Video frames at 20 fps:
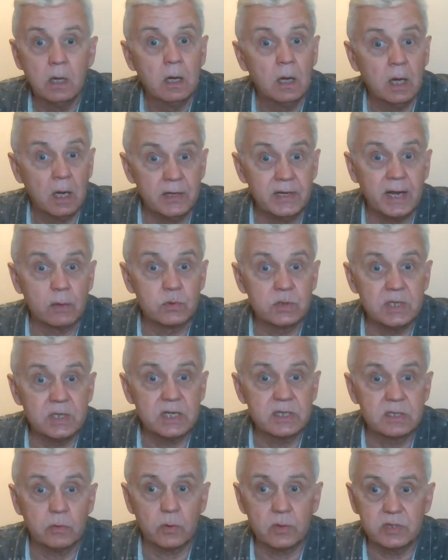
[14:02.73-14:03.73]
and downstairs
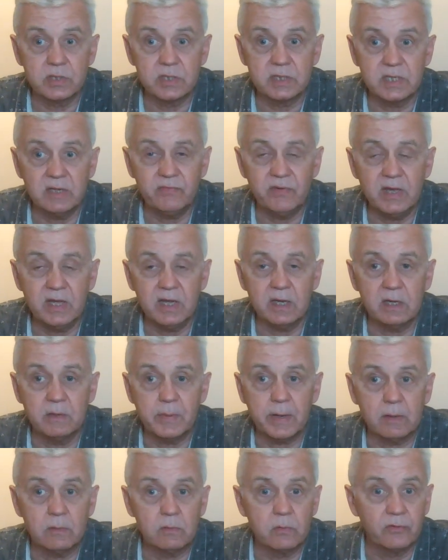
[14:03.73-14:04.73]
to watch the TV in
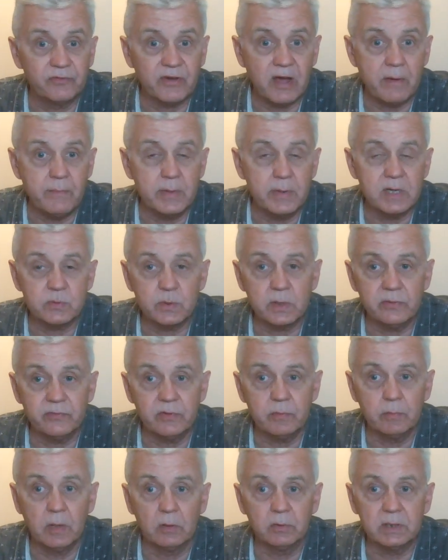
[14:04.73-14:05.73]
about 5 minutes when I've
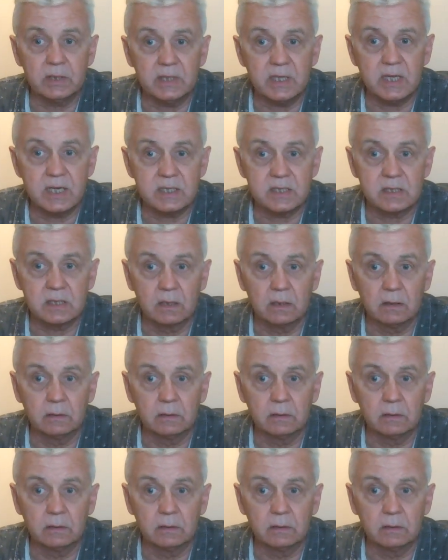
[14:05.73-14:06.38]
uploaded this.